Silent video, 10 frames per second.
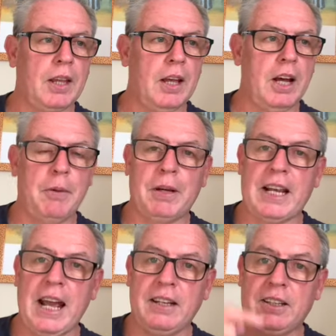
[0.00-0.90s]

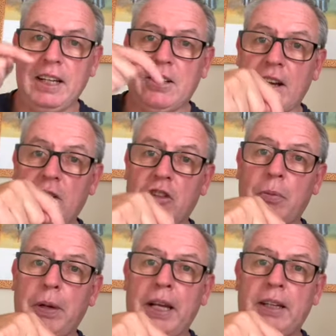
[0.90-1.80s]
Again, details will
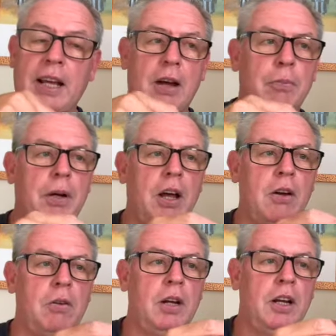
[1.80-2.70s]
be down
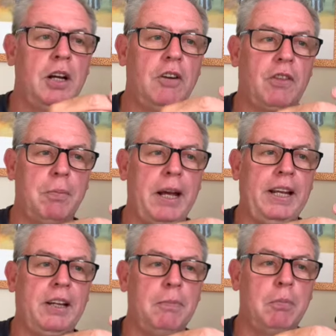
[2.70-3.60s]
below of the
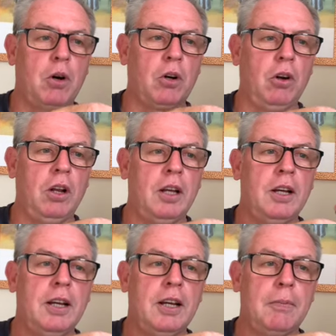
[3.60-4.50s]
make and model,
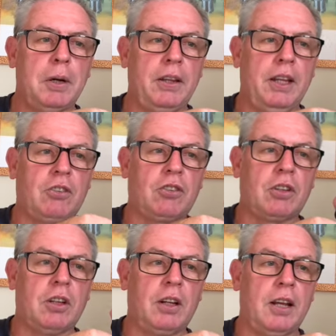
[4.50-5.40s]
but this,
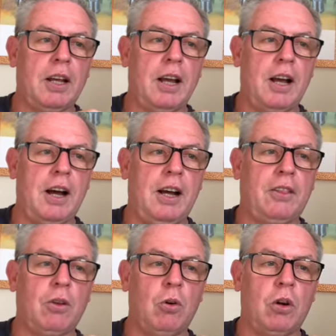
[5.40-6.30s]
I
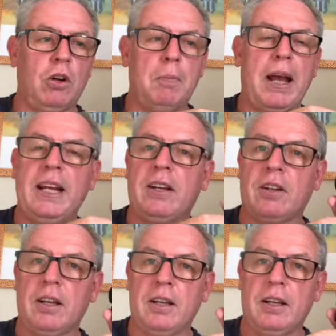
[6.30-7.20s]
thought, made
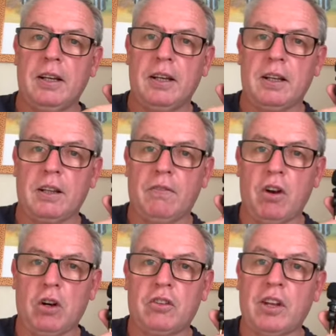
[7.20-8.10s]
the
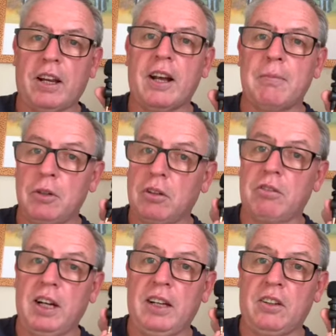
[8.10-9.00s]
vlog setup look
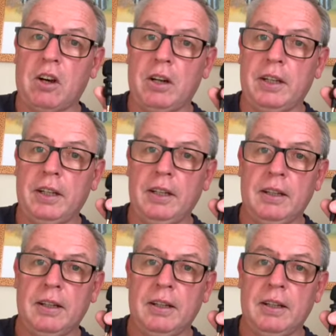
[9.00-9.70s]
really tidy.